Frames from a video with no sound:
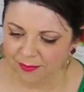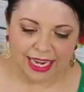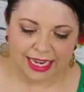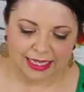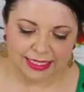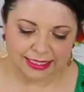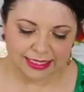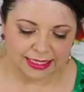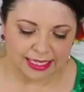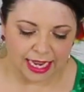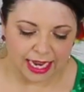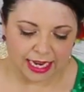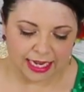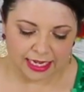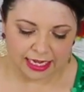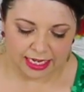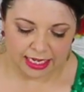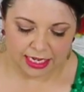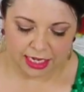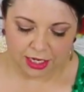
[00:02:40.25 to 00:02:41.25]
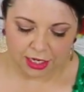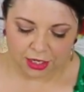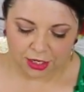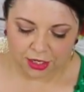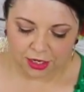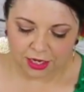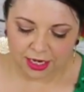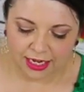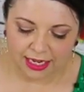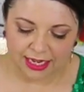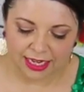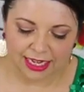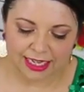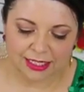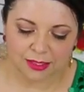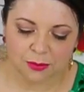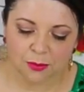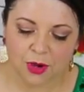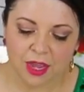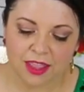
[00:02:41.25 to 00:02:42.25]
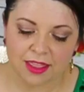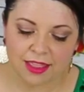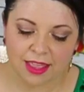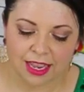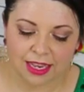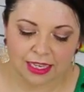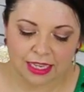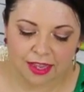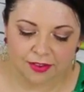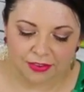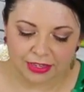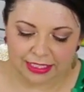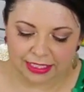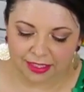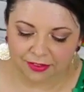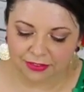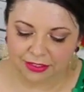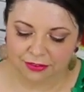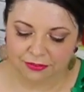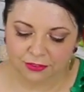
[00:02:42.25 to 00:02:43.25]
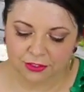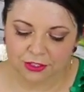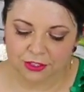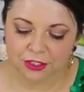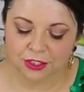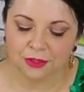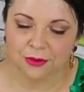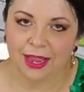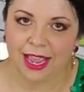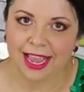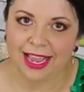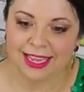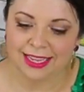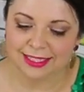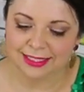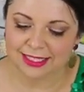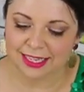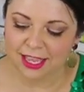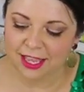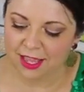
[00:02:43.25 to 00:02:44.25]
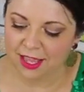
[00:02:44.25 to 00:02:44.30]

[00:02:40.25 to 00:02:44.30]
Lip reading: Inside here is what they lovingly refer to as